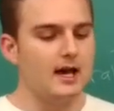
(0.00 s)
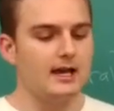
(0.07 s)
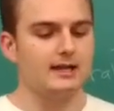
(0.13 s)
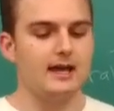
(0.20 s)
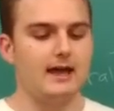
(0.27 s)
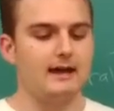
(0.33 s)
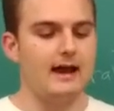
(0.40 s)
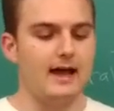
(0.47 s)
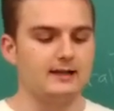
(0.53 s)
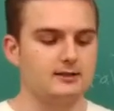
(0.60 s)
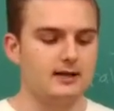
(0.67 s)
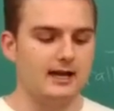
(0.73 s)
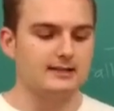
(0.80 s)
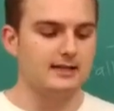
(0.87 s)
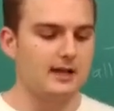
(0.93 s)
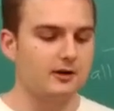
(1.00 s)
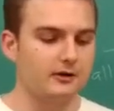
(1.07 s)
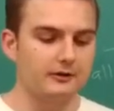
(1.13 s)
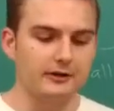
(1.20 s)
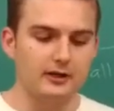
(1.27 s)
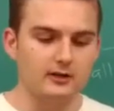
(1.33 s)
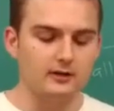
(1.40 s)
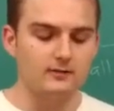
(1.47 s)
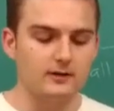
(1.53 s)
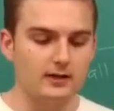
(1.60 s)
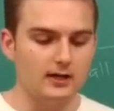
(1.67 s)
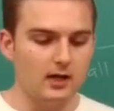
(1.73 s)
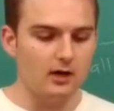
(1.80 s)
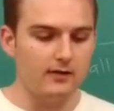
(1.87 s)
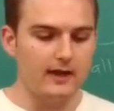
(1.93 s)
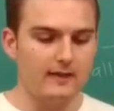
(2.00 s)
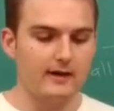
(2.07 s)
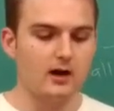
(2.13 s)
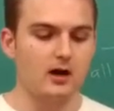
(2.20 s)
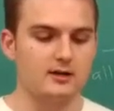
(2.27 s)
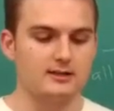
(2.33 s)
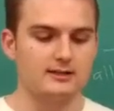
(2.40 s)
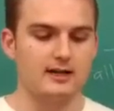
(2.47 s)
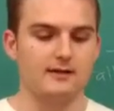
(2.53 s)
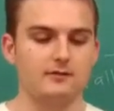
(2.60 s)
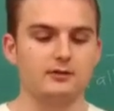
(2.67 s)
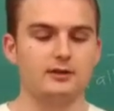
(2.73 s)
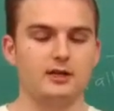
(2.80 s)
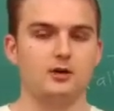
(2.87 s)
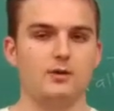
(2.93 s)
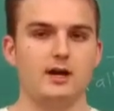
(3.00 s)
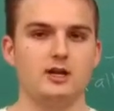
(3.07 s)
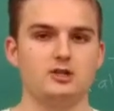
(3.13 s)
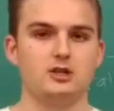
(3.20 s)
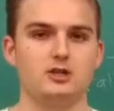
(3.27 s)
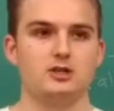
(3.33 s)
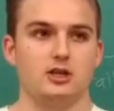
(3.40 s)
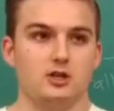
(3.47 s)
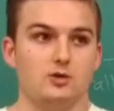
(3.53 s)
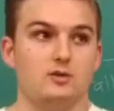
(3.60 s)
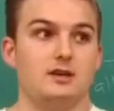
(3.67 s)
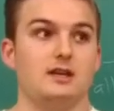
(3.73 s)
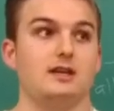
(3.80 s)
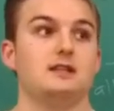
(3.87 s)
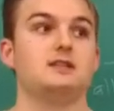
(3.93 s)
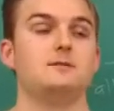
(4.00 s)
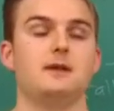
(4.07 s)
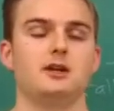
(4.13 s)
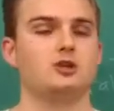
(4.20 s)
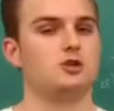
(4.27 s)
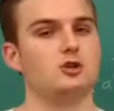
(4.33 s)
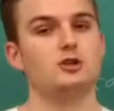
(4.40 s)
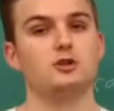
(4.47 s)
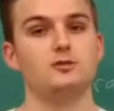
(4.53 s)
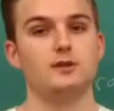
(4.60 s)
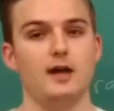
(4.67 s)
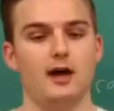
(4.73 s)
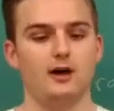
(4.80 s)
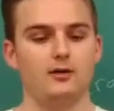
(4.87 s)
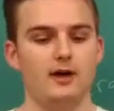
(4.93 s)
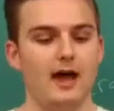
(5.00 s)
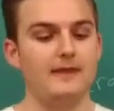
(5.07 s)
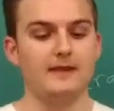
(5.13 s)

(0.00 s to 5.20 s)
Again, I said earlier in the video that there are several equations that you need to make sure you know,